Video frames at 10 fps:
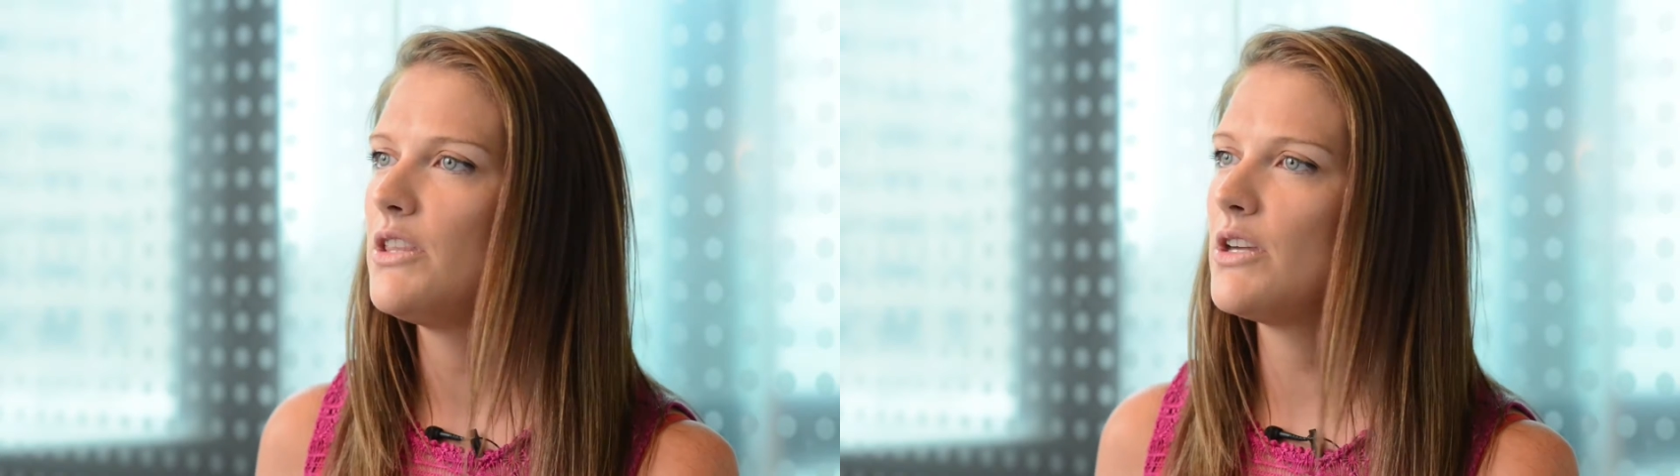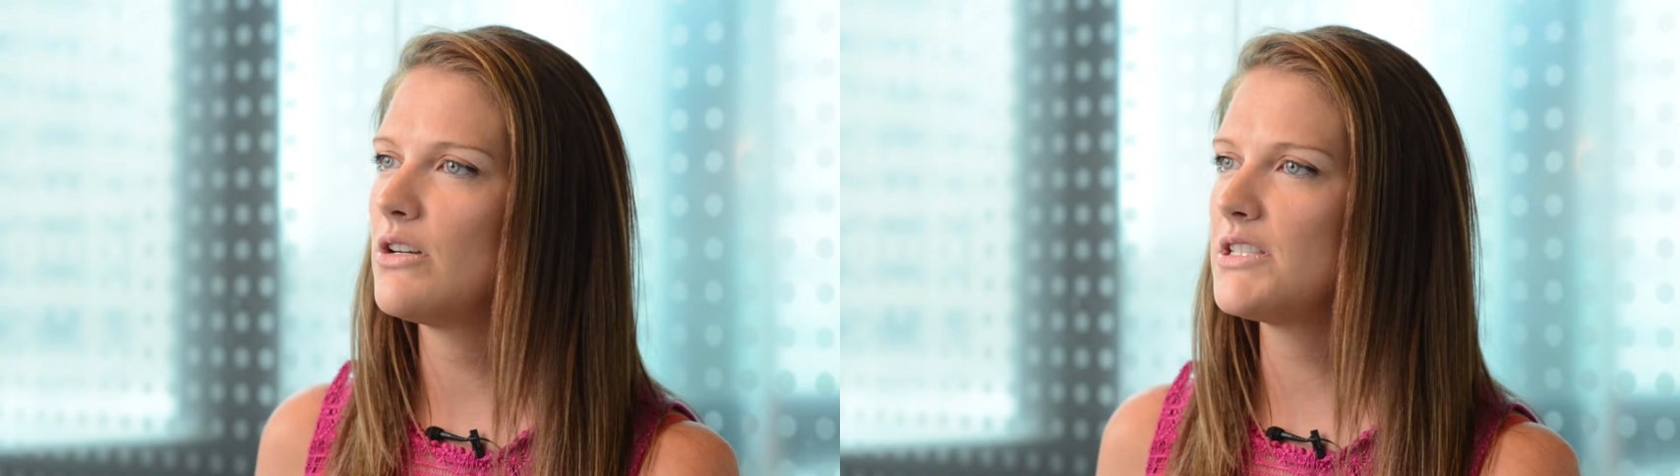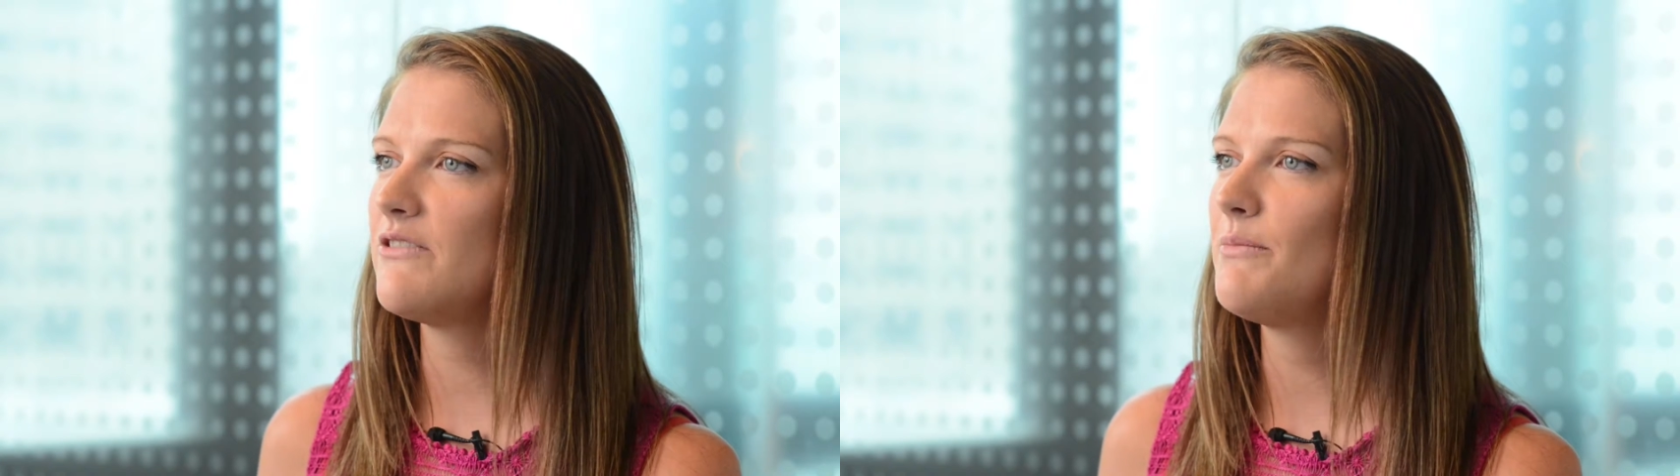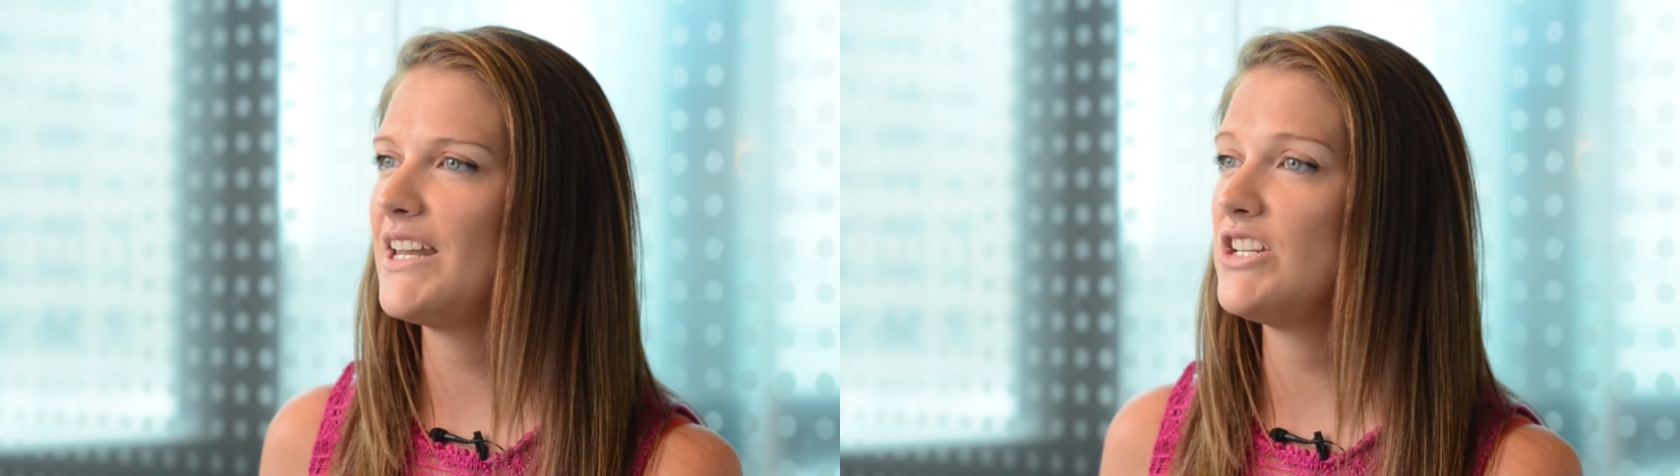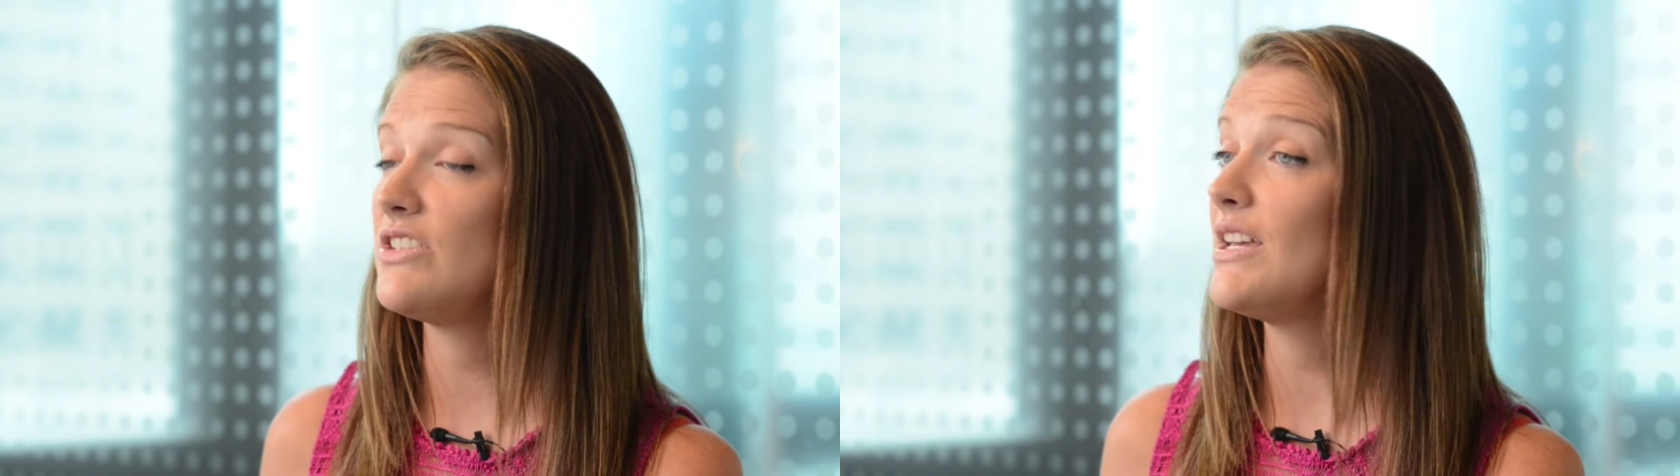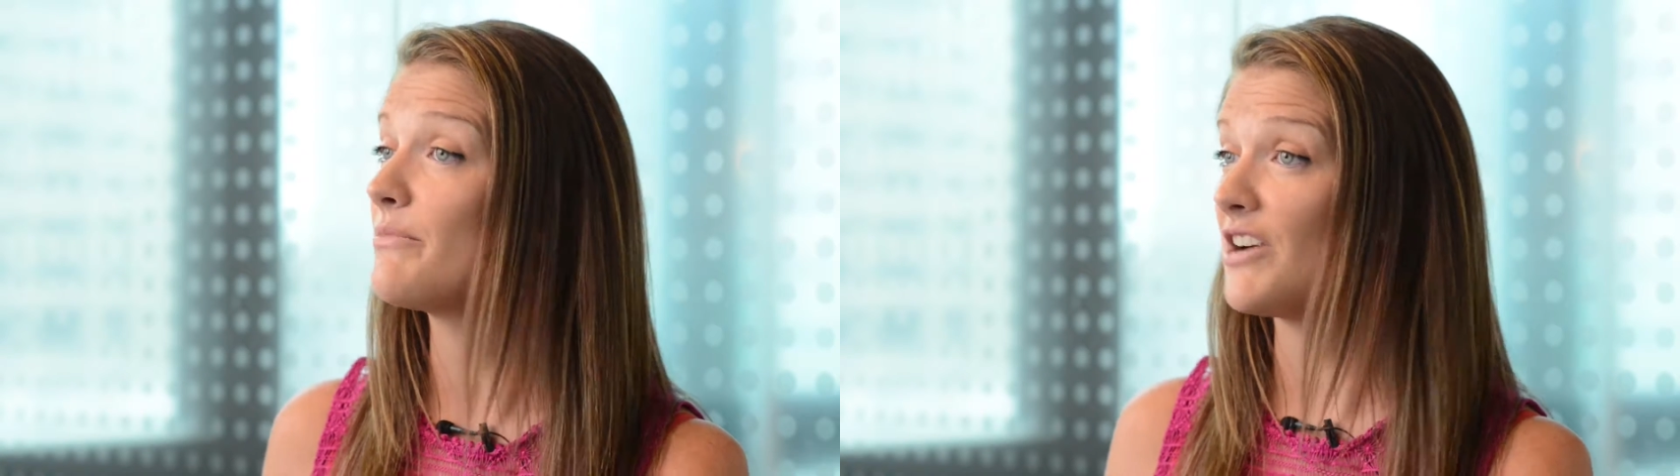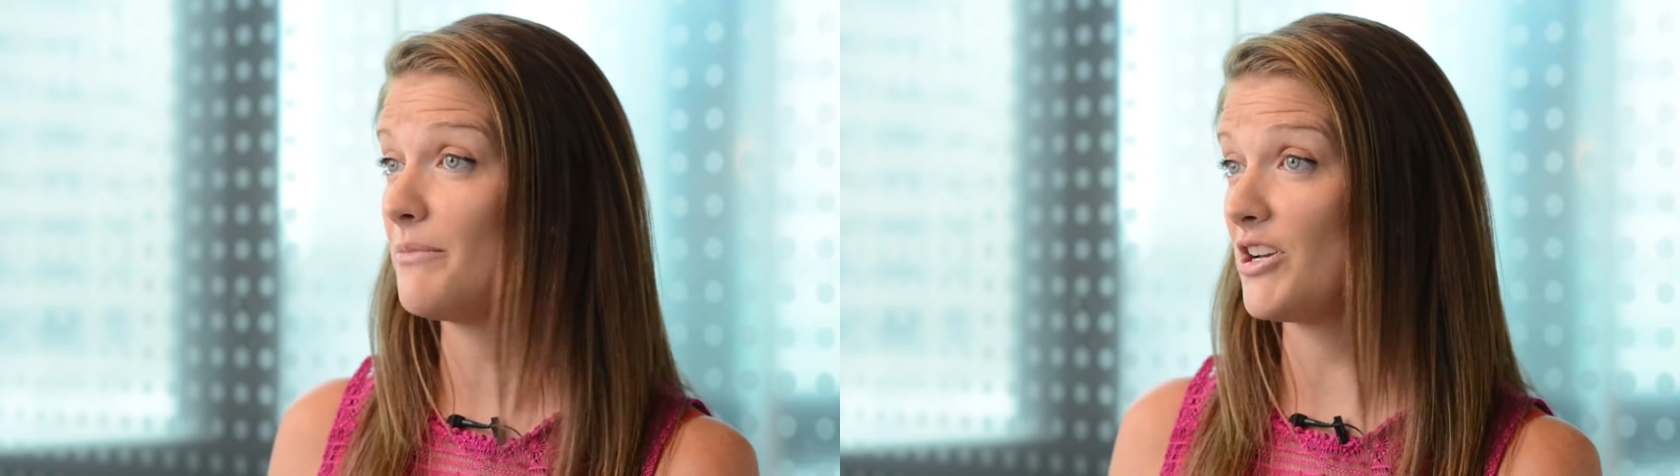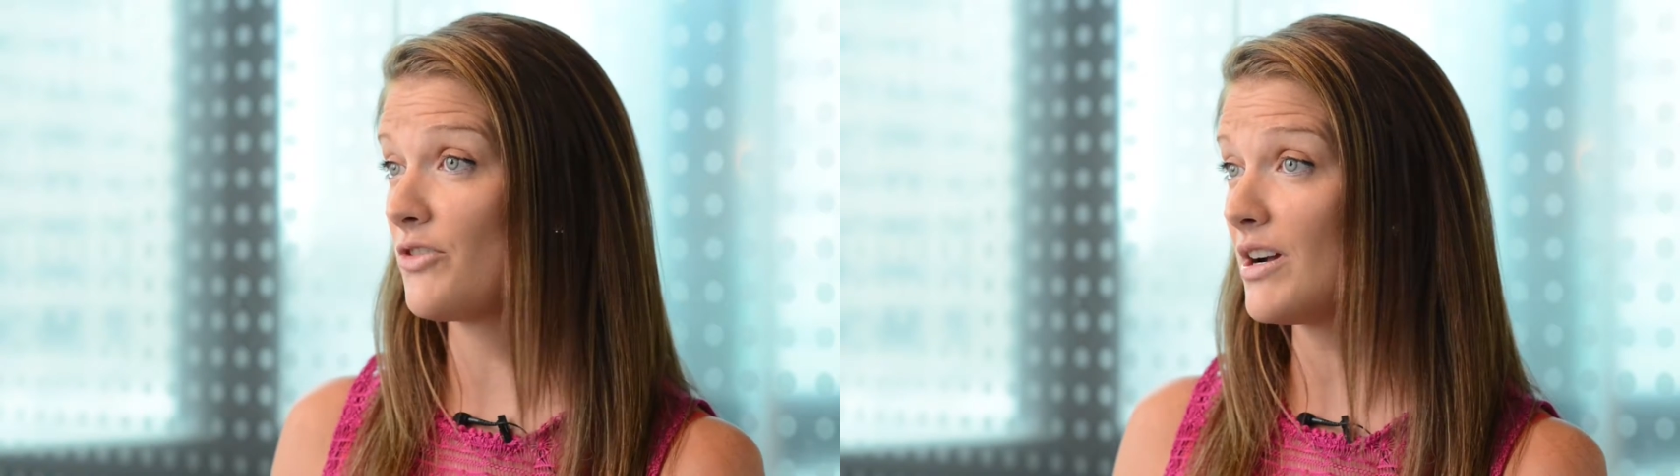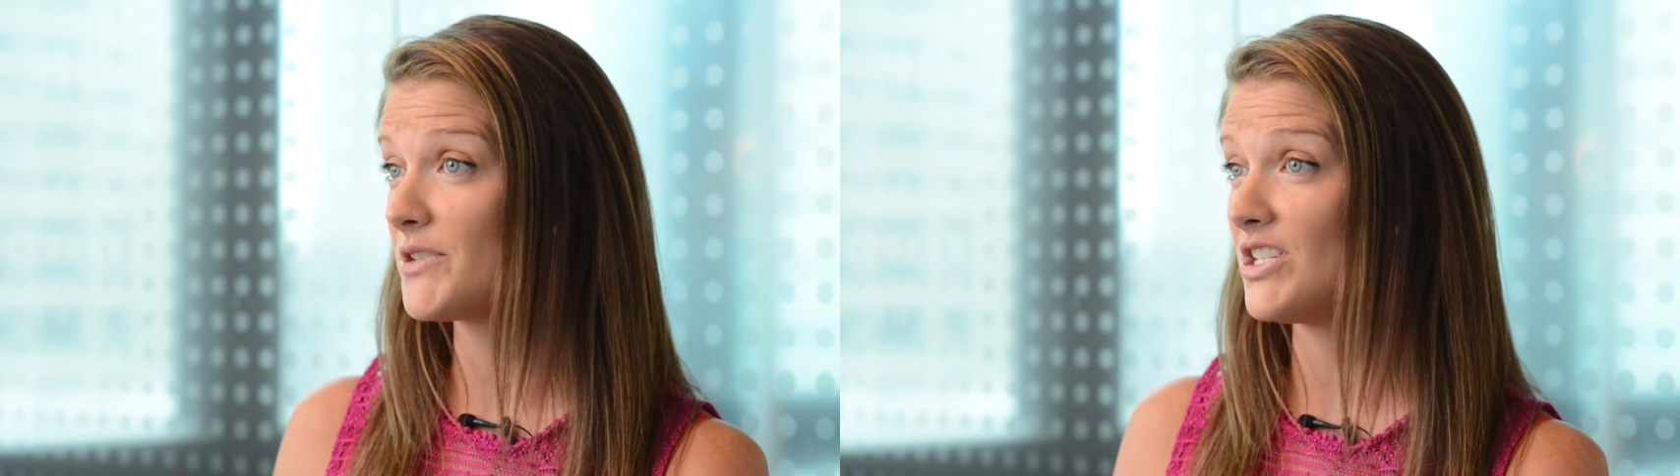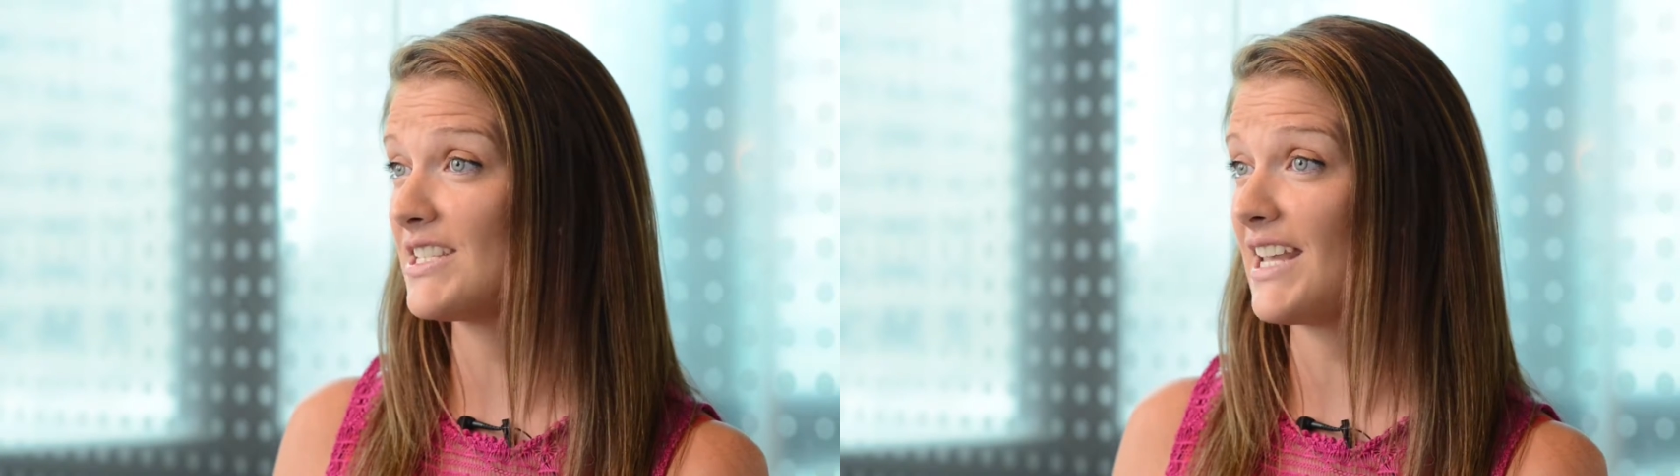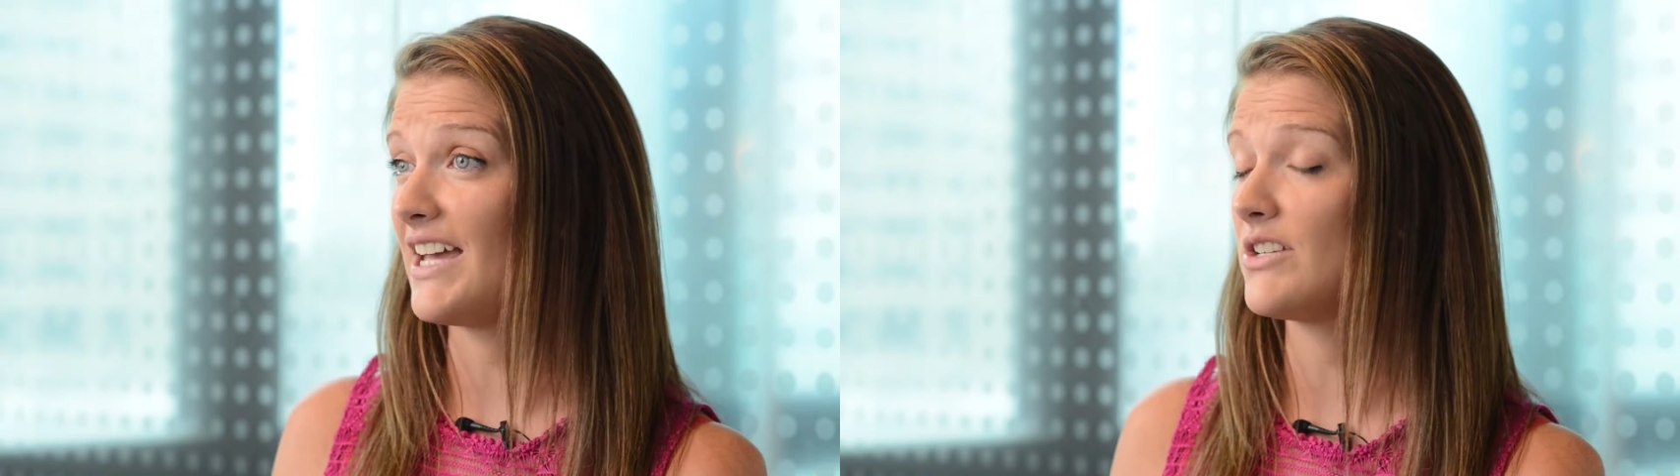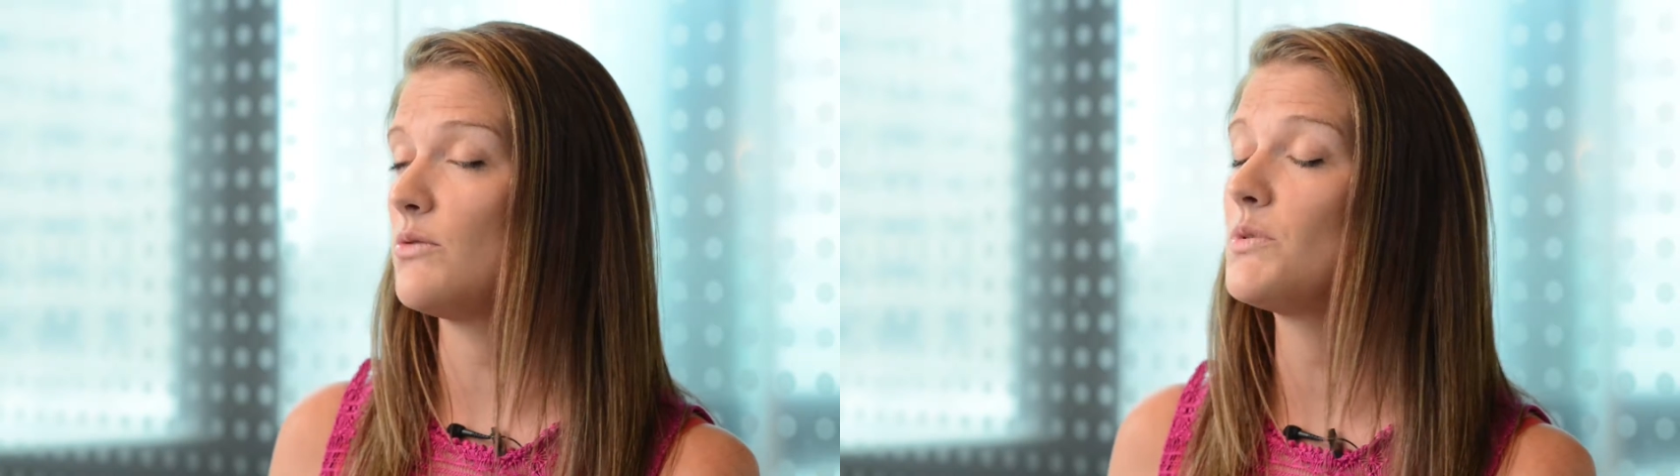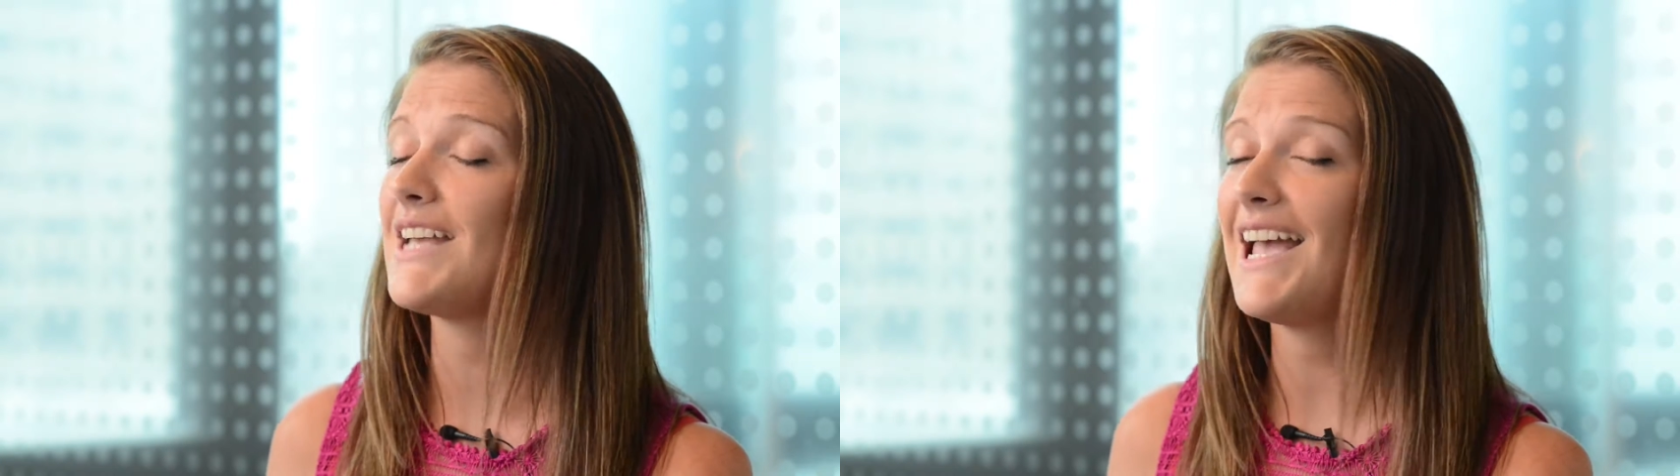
the cost of managing their bribery and corruption scandal was